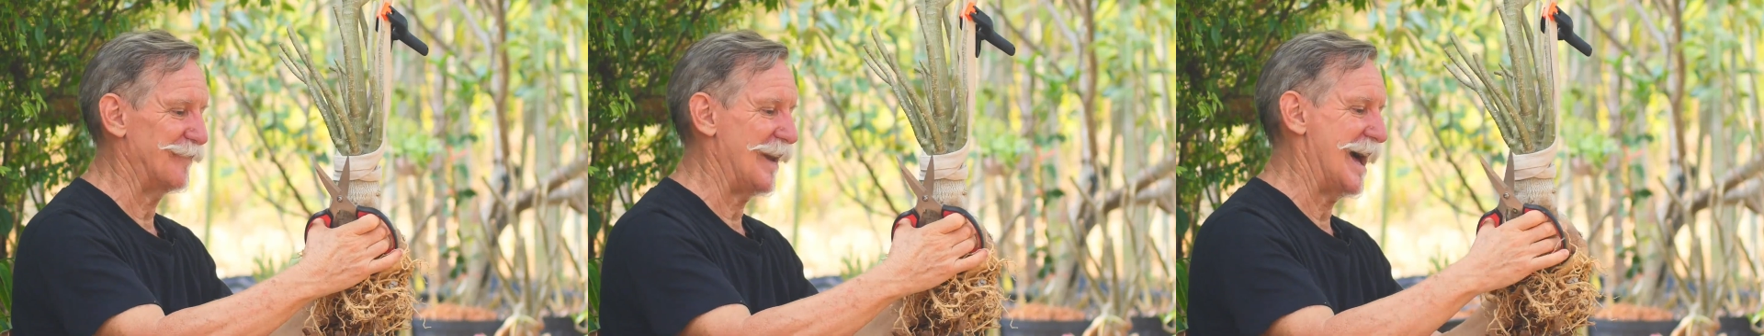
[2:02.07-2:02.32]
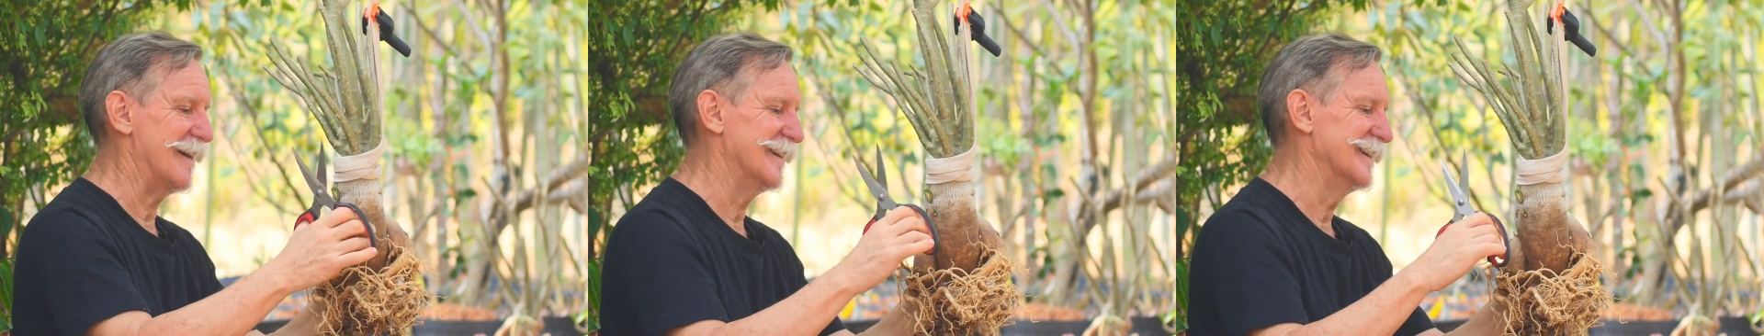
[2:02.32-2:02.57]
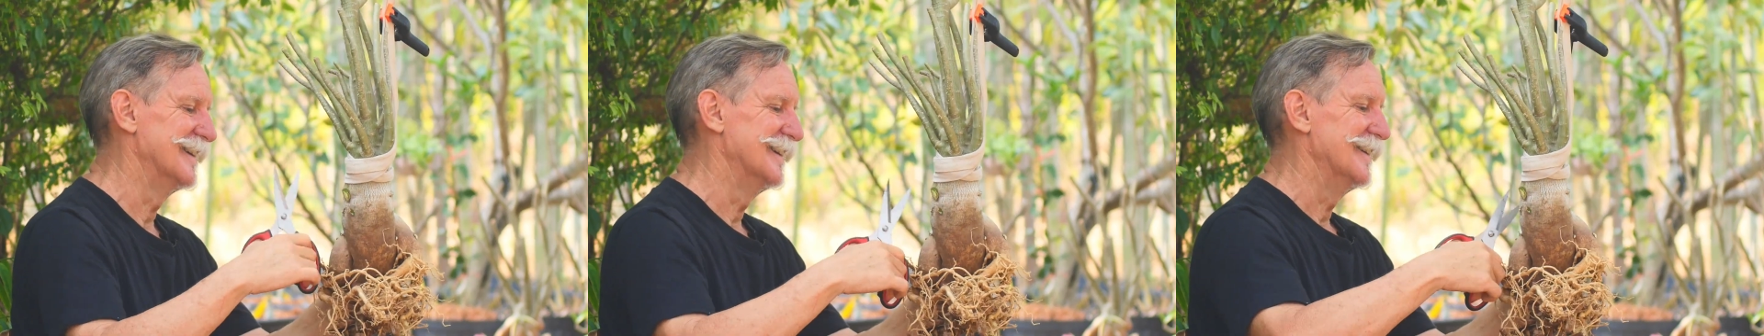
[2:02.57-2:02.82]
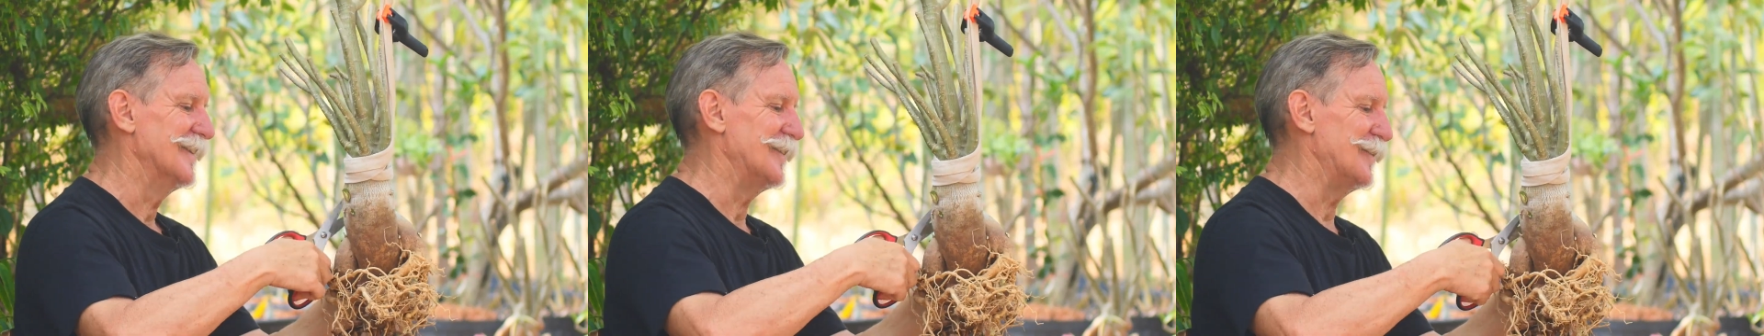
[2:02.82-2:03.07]
flower
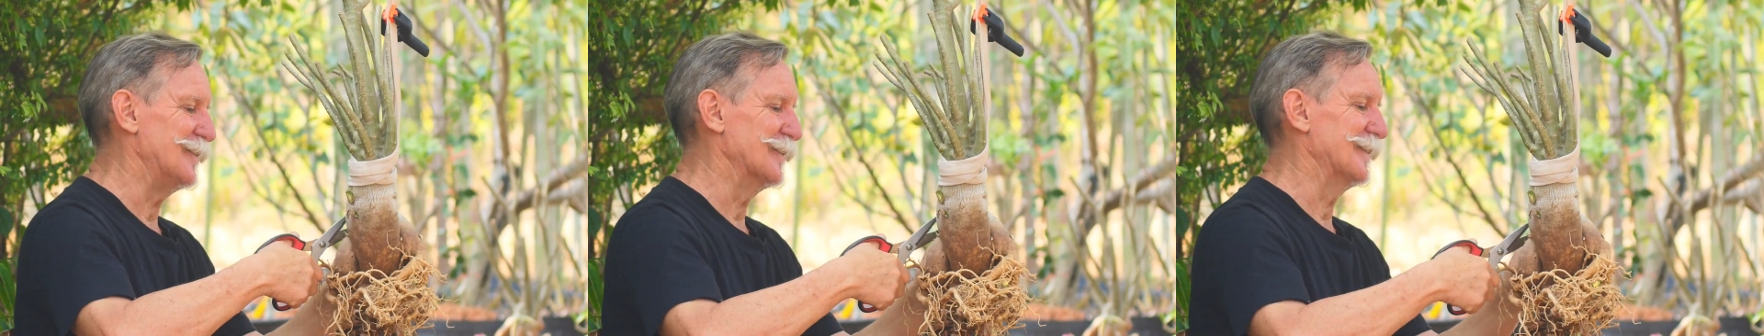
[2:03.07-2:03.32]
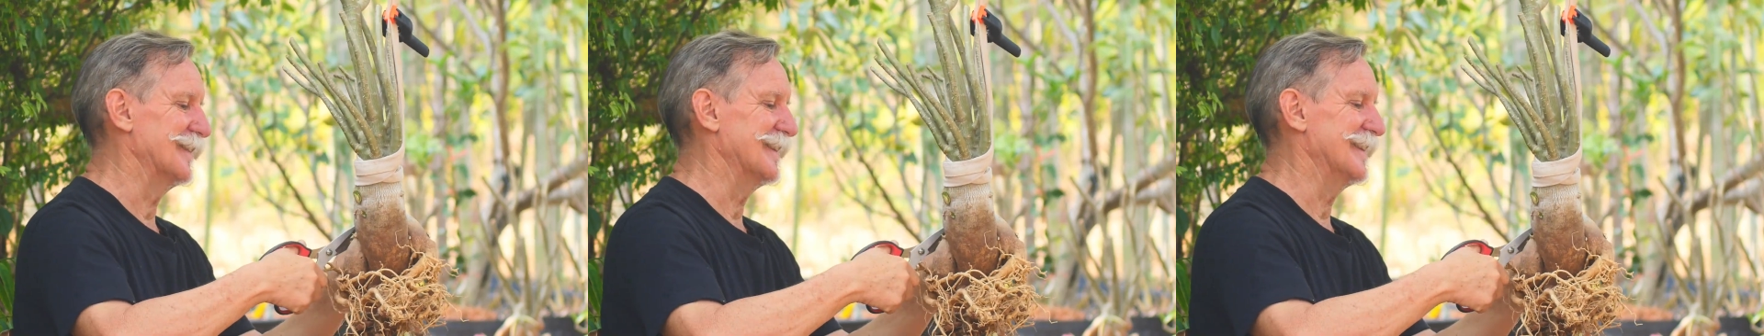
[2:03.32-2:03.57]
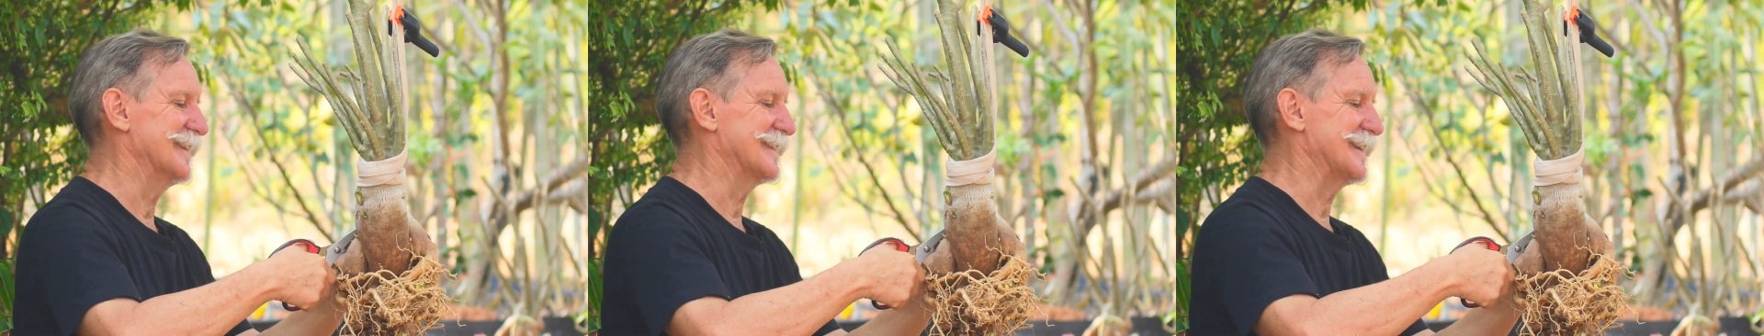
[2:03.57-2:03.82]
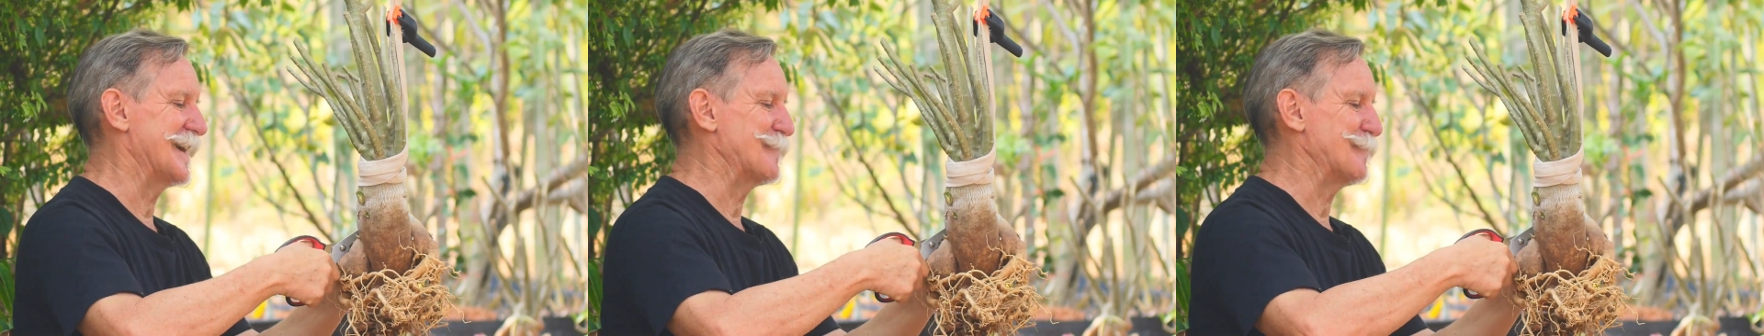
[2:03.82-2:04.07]
on the
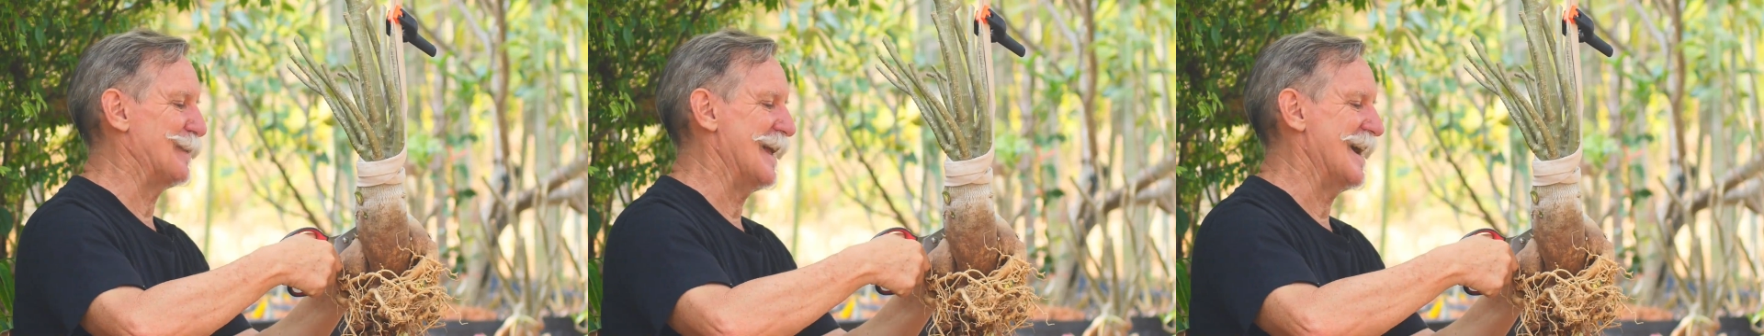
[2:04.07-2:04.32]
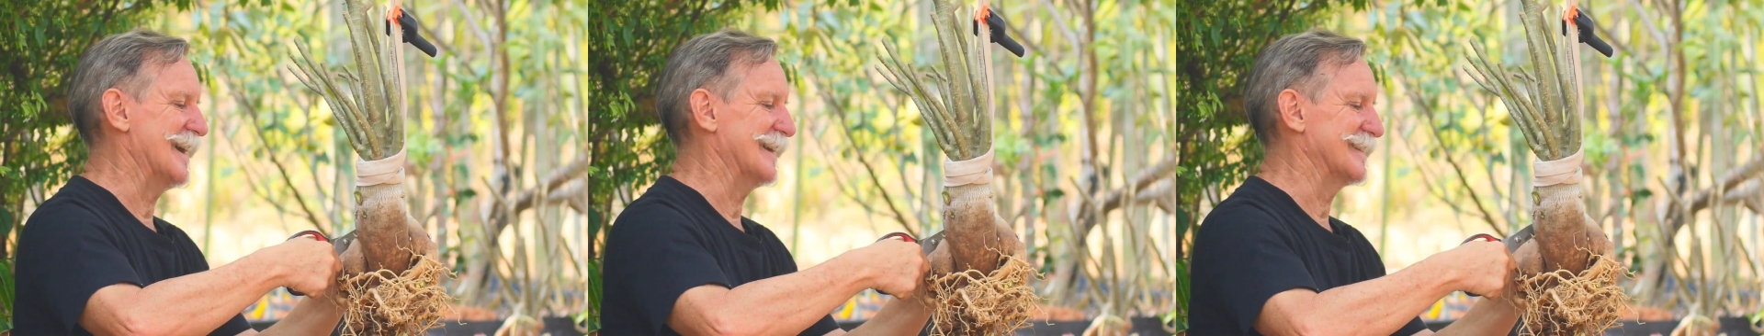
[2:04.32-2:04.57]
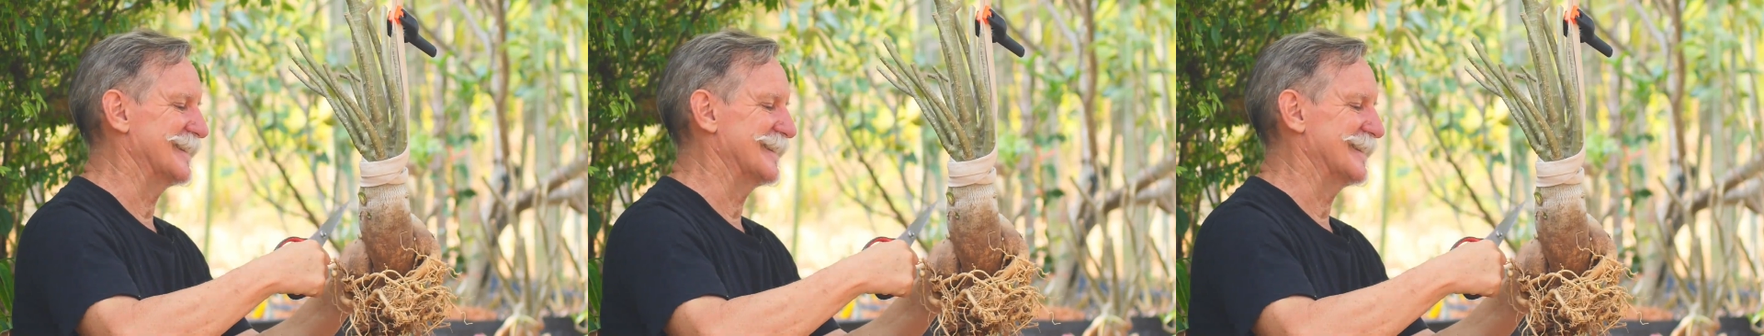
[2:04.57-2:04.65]
same plant.